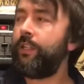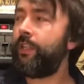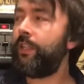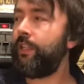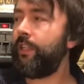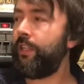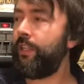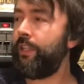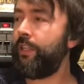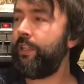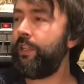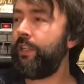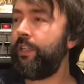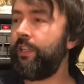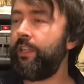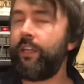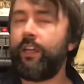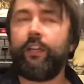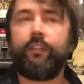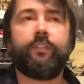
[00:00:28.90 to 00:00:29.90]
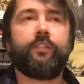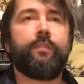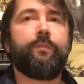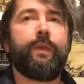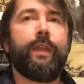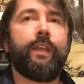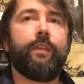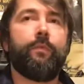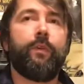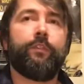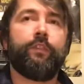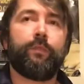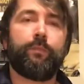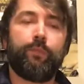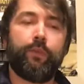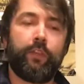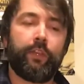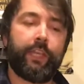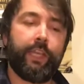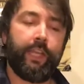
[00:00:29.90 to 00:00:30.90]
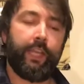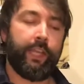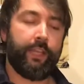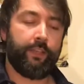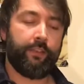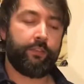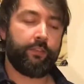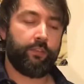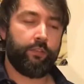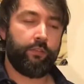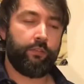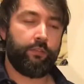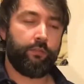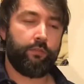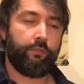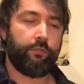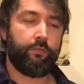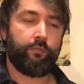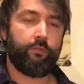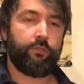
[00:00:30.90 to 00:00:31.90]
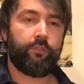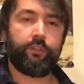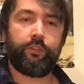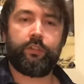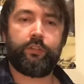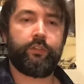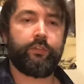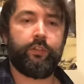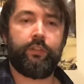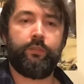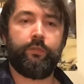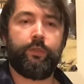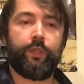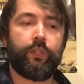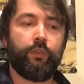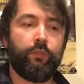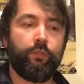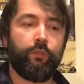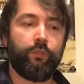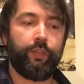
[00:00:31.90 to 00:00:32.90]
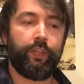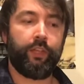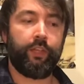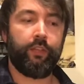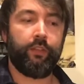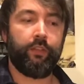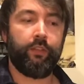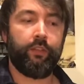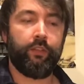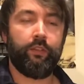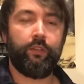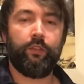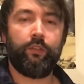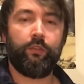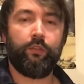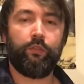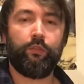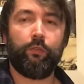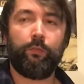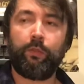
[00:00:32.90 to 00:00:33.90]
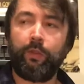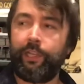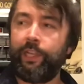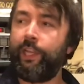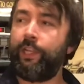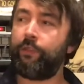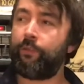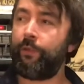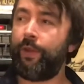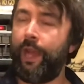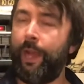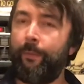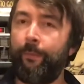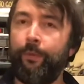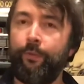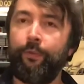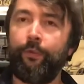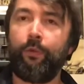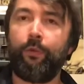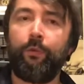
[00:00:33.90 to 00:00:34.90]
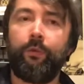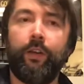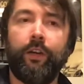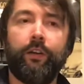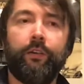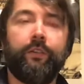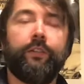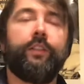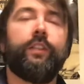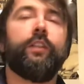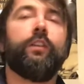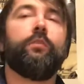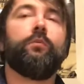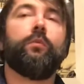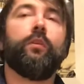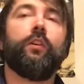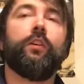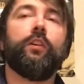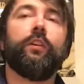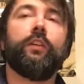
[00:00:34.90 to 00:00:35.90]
I was debating whether to plug it into just the recorder or plug it into an amp. I thought, well, you know what?